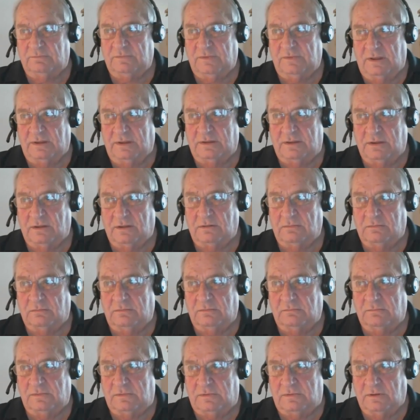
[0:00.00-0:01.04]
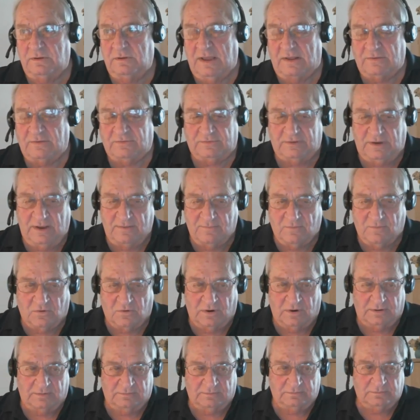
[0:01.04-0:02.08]
until yesterday
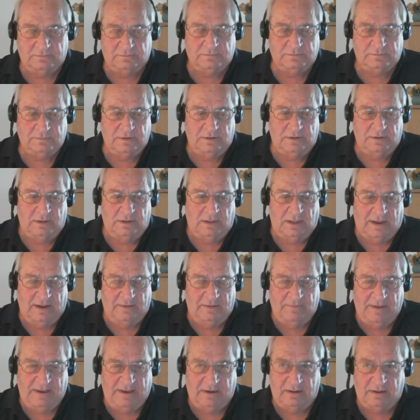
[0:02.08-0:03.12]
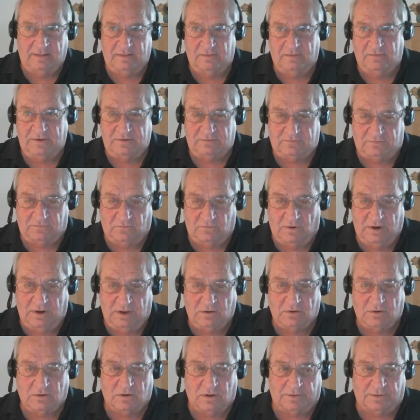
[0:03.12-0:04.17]
morning, I made at least 20
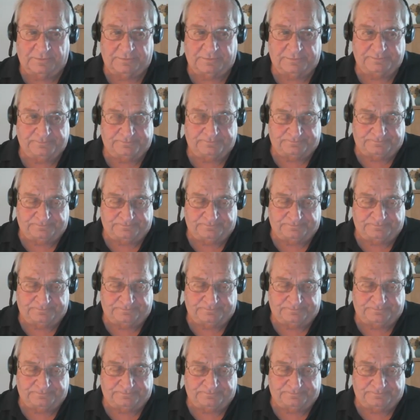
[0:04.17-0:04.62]
calls.